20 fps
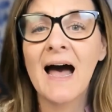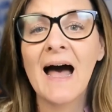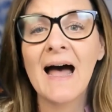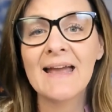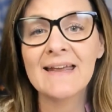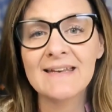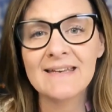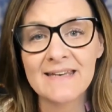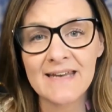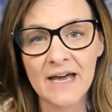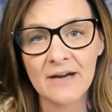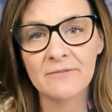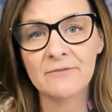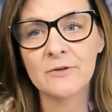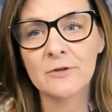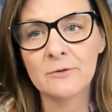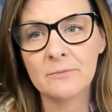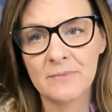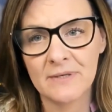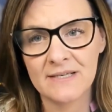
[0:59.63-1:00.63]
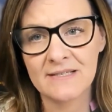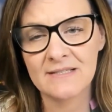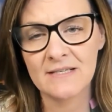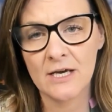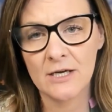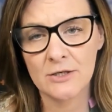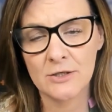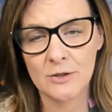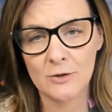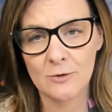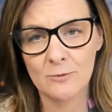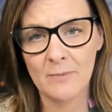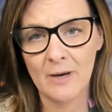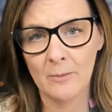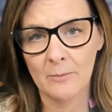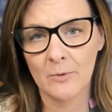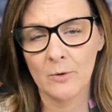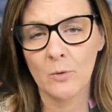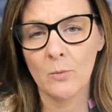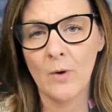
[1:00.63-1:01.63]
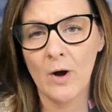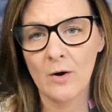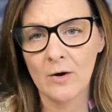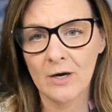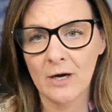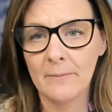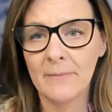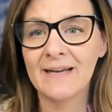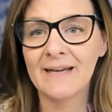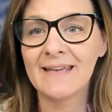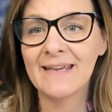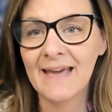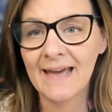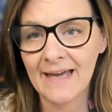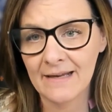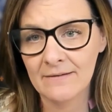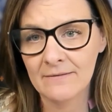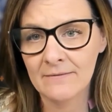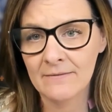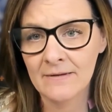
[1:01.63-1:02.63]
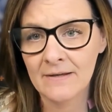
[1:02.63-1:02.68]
I never miss a new member welcome again.